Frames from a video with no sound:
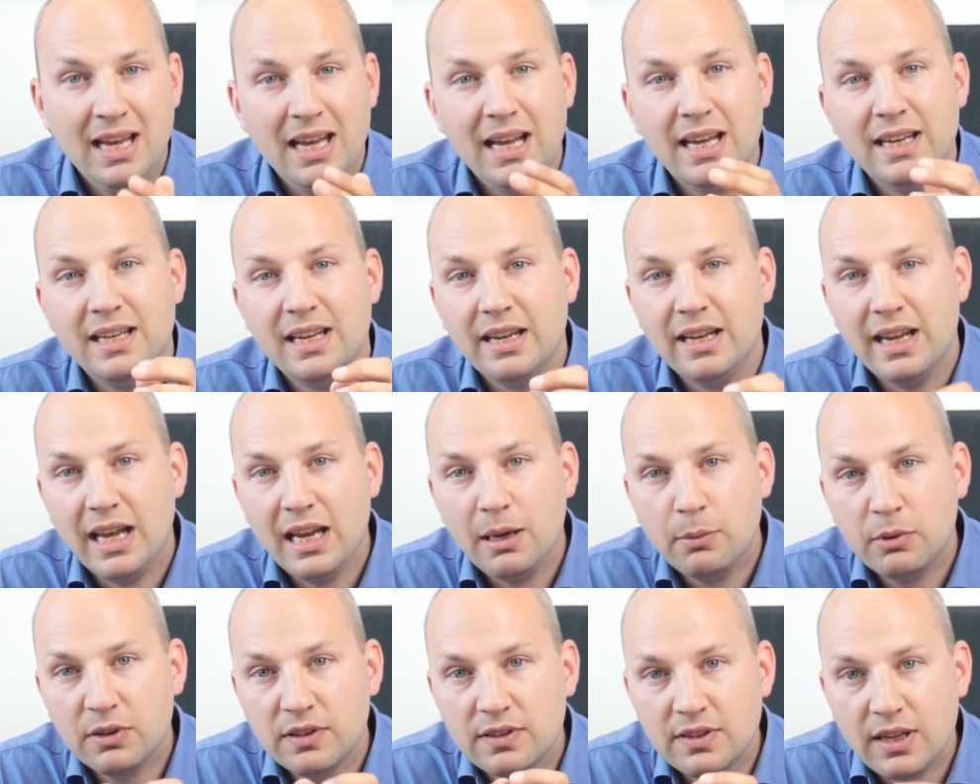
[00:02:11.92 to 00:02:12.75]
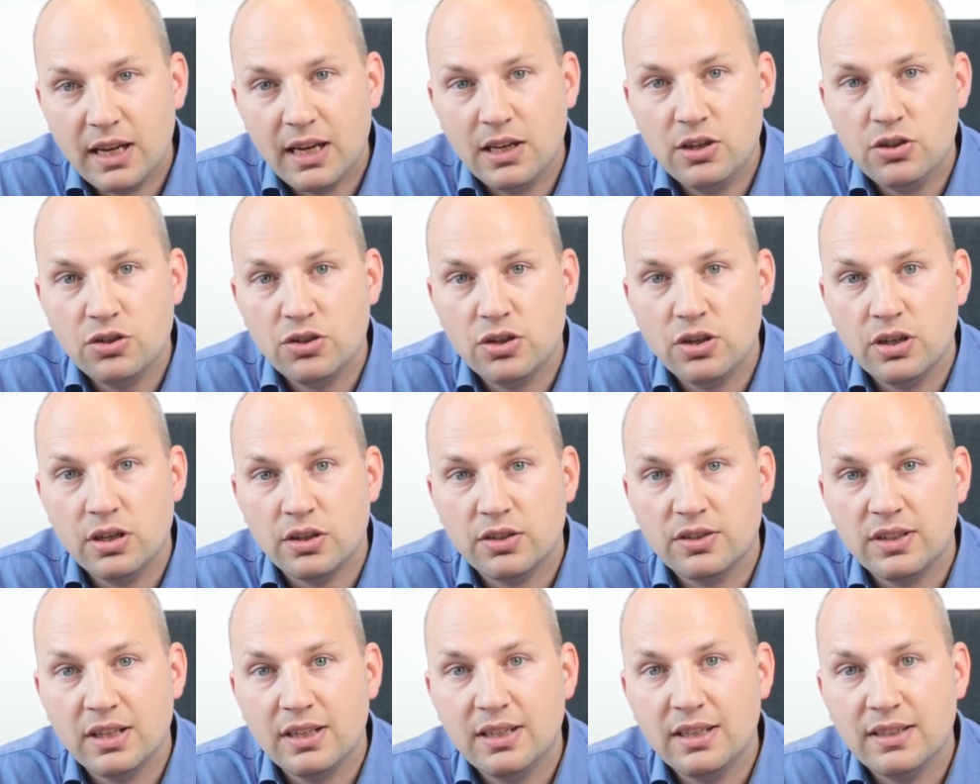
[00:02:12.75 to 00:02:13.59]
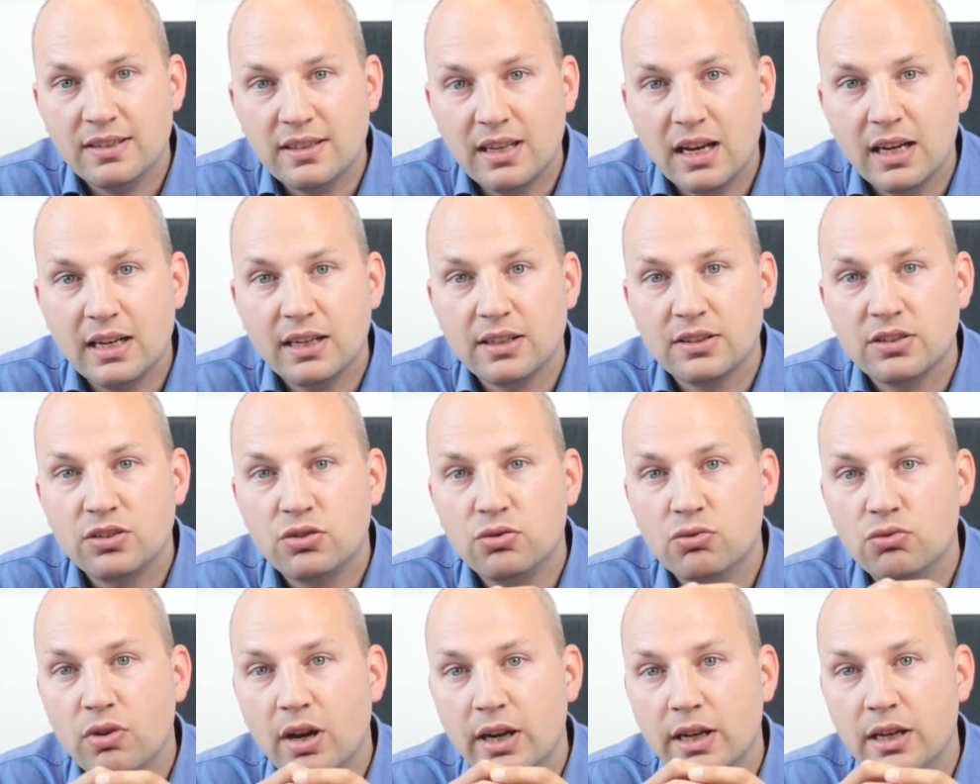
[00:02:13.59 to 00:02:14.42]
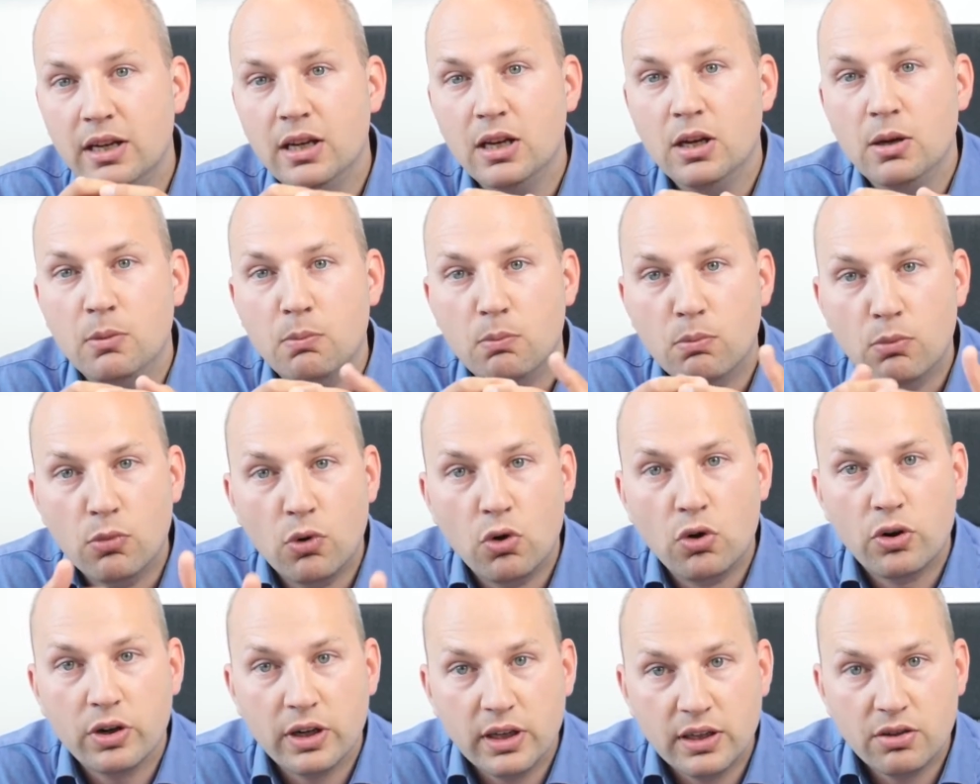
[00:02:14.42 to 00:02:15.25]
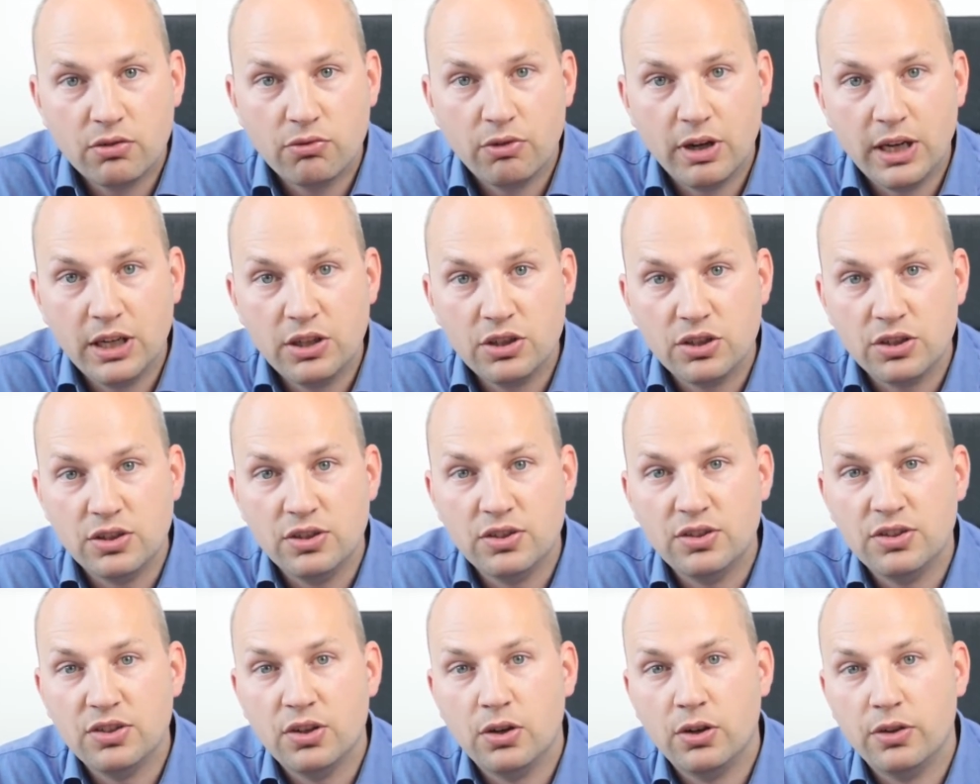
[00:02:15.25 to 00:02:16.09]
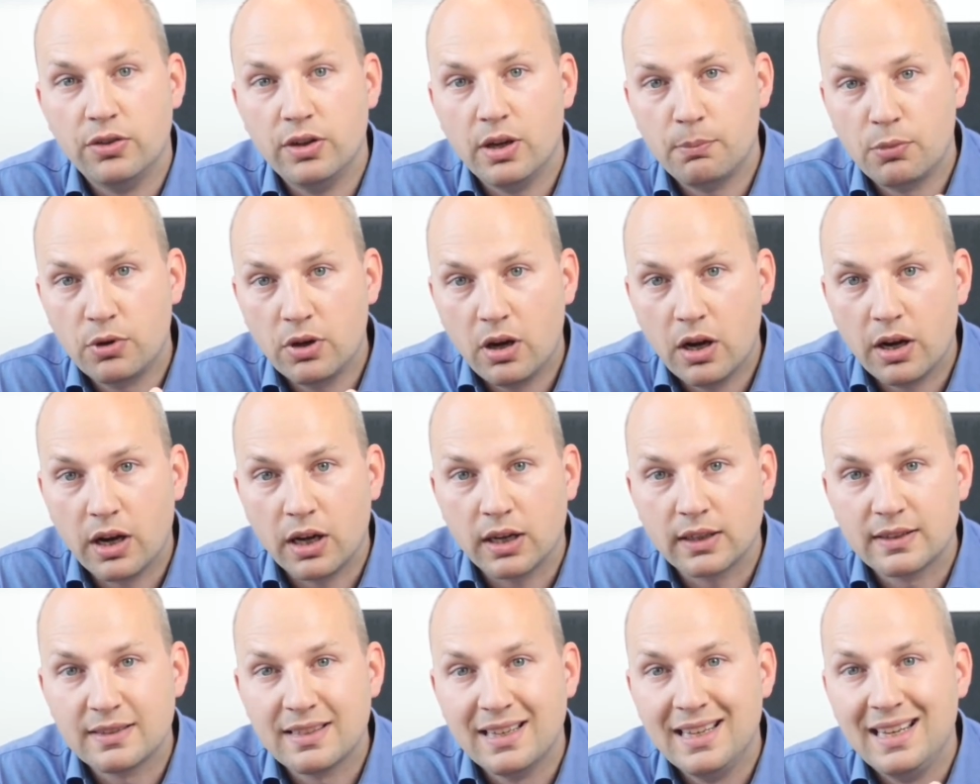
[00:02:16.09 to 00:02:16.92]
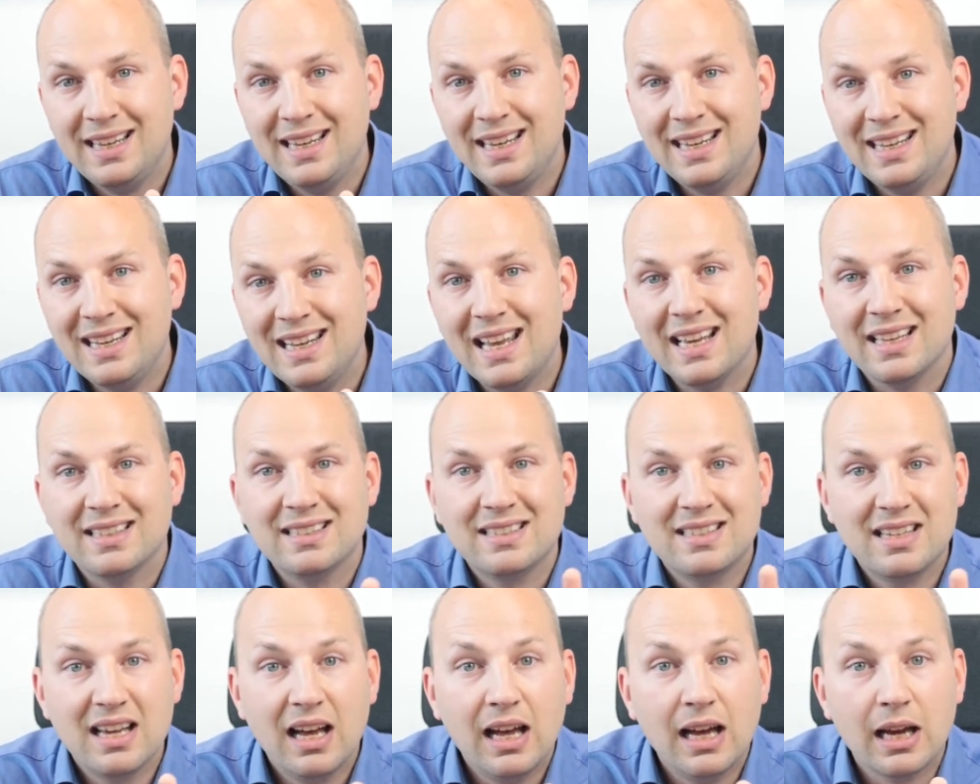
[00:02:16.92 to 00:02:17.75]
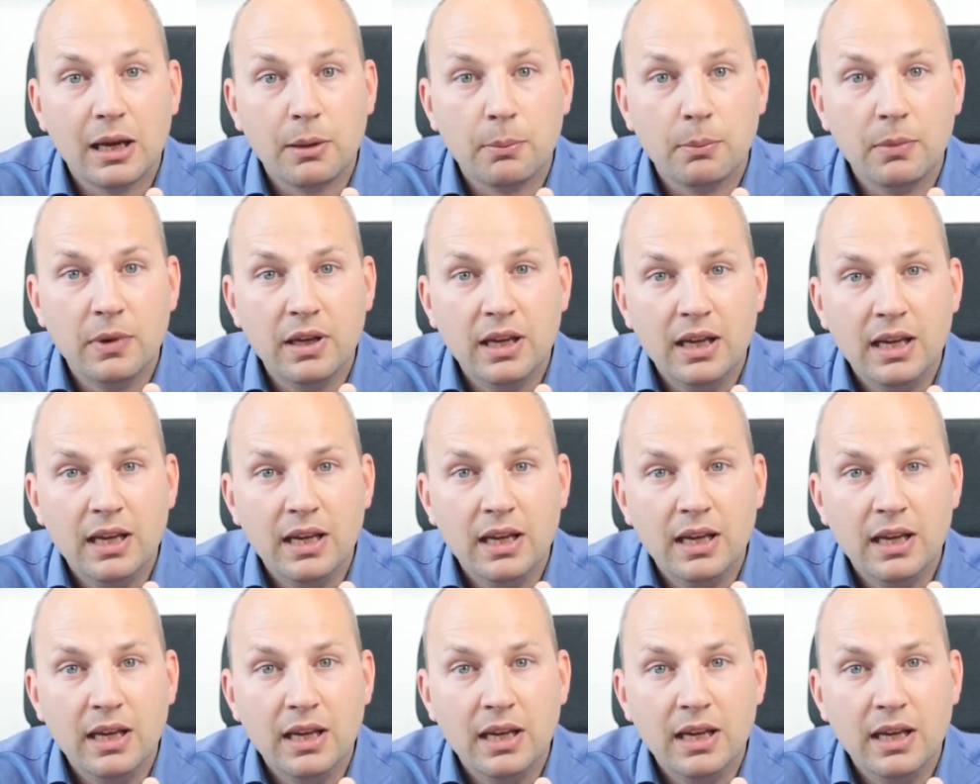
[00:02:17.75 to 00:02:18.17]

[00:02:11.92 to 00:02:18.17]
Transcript: It enables engineers and designers to run more iterations on their products in less time